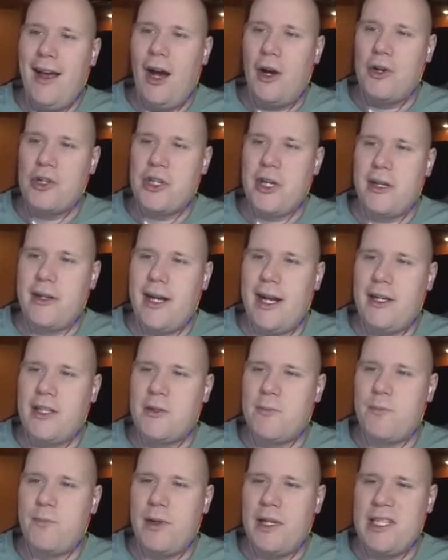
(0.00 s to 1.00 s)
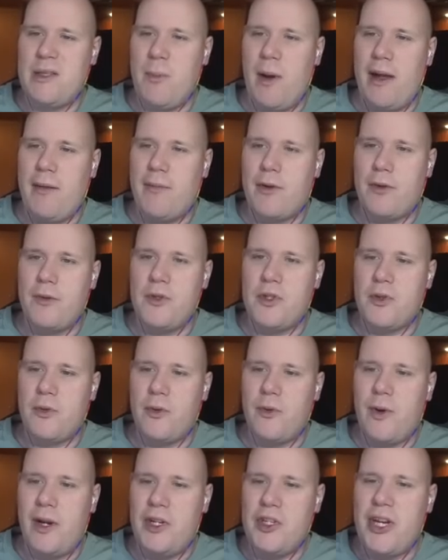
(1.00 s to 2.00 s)
oh shit, did I just place my Cruiser
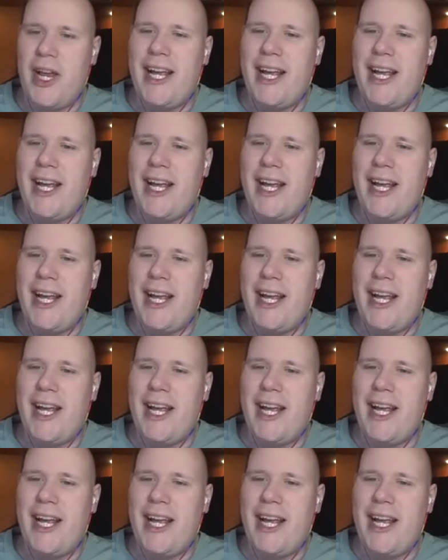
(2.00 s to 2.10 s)
in range?